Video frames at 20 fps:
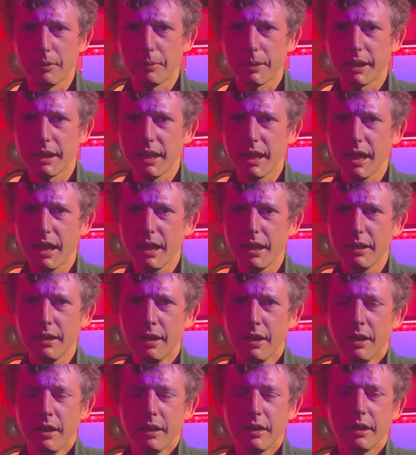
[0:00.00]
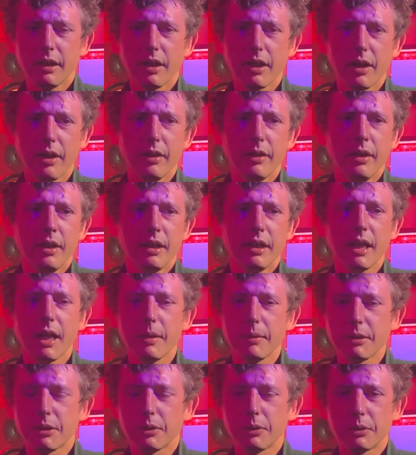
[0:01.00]
them again. You know, now
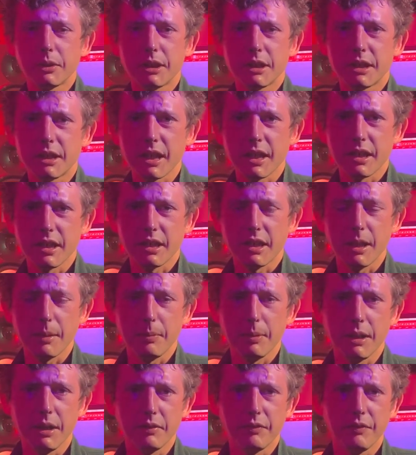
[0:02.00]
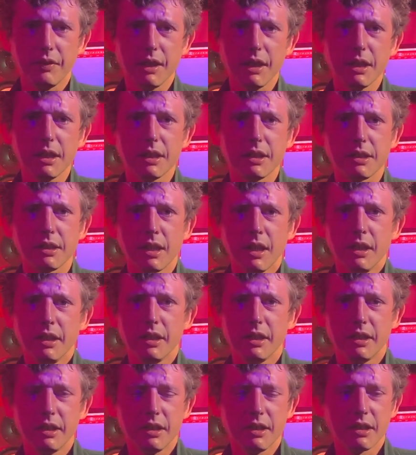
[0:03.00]
it's all just at the tip of your fingers.
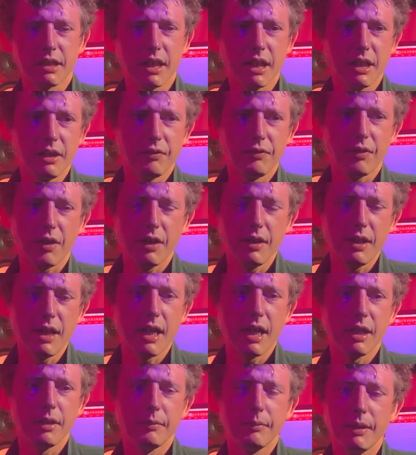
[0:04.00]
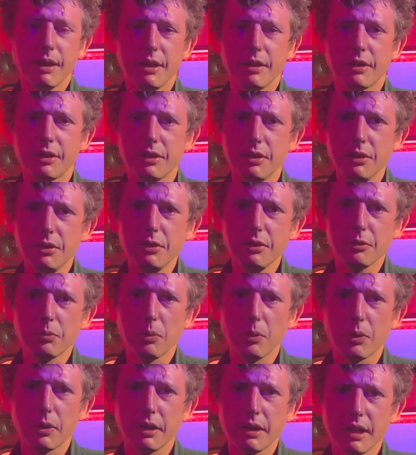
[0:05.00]
You can just get your phone out and read the news
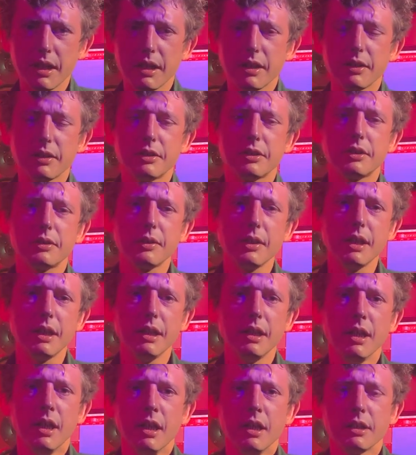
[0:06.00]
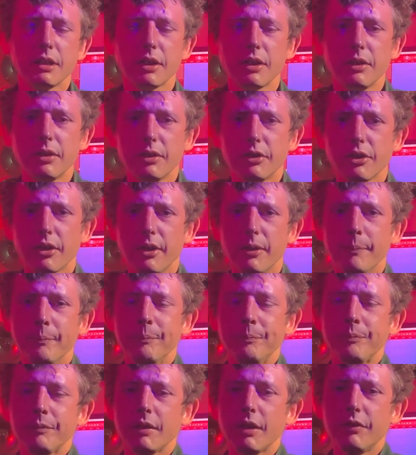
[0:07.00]
walking down the street. So, so
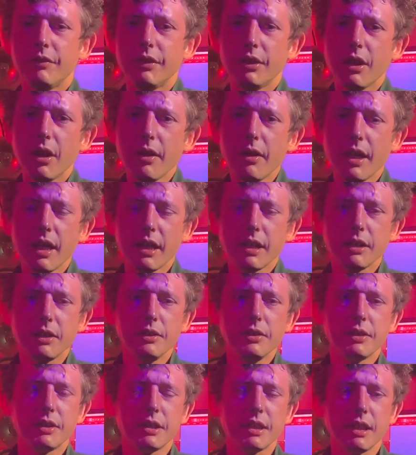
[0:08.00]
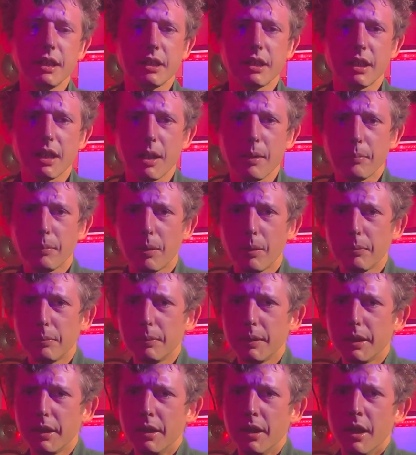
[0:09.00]
if you know how to use the internet
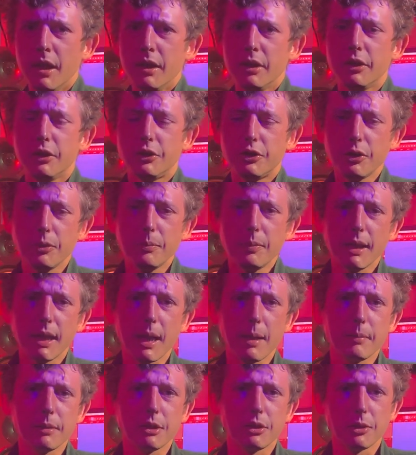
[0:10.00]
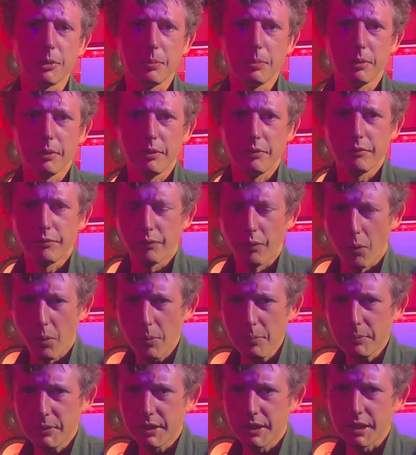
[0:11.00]
properly, you should become a super
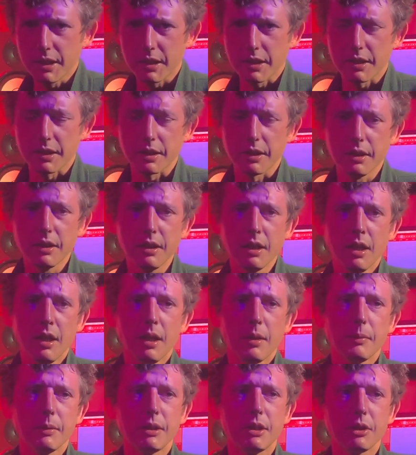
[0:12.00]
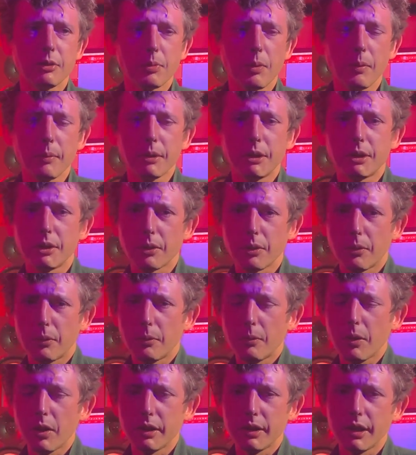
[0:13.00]
informed citizen, which is what we should all
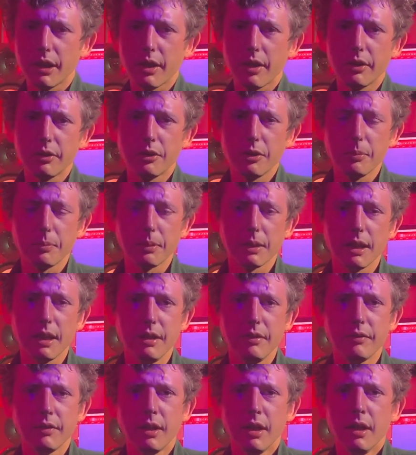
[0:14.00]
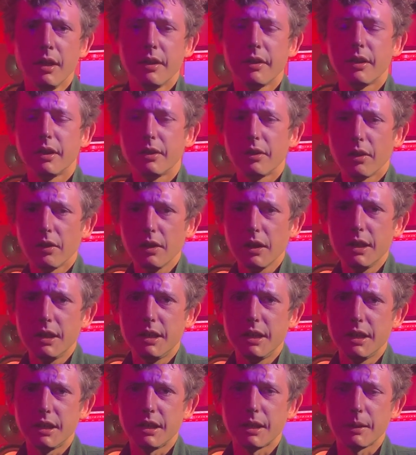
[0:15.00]
want. You know, I do believe that
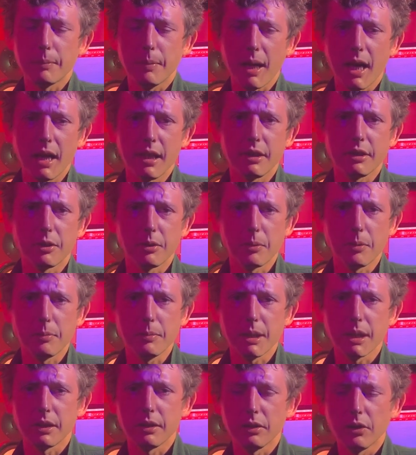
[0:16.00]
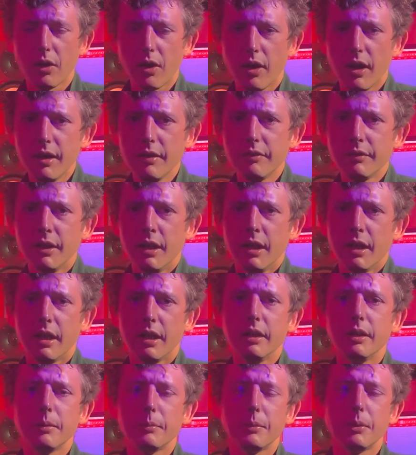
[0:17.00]
knowledge is the path to a better life,
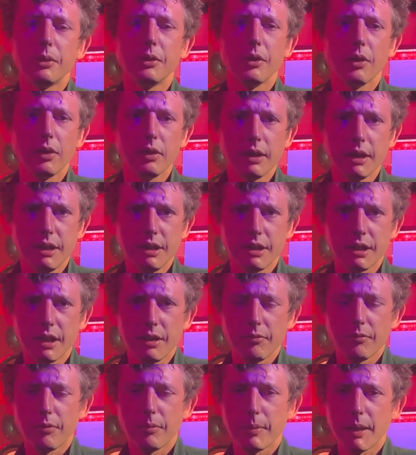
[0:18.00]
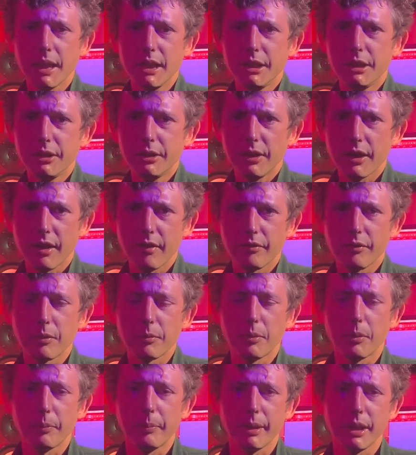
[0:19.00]
and the more knowledge and information you have, the
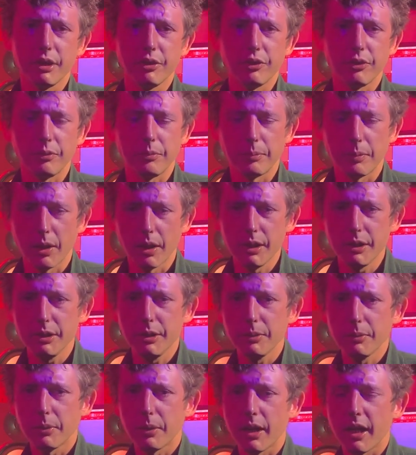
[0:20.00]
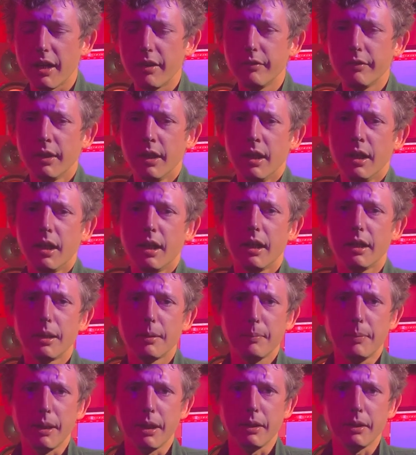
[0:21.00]
more peace of mind you will have, and the
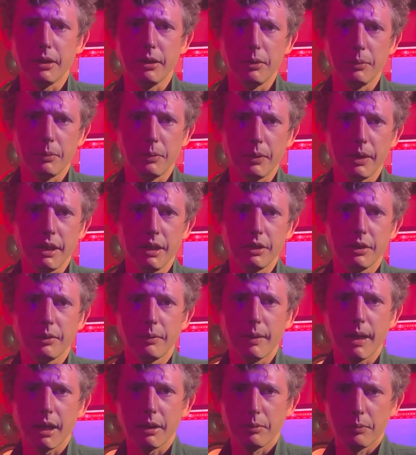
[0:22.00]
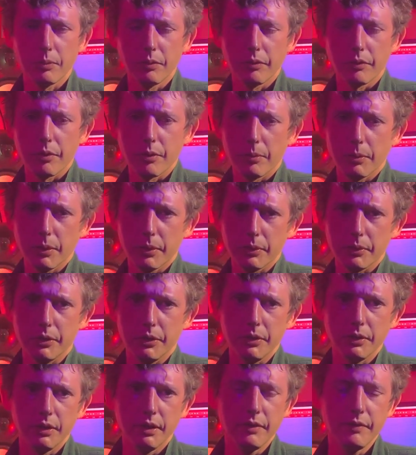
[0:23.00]
better you will interact with the world
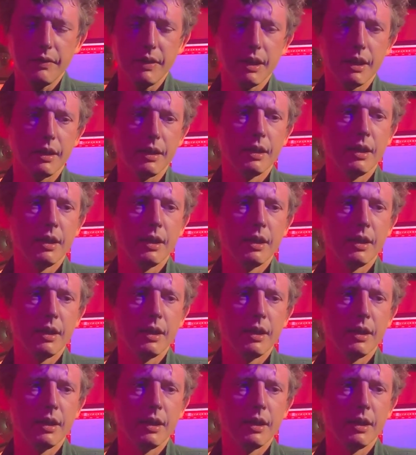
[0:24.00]
you live in.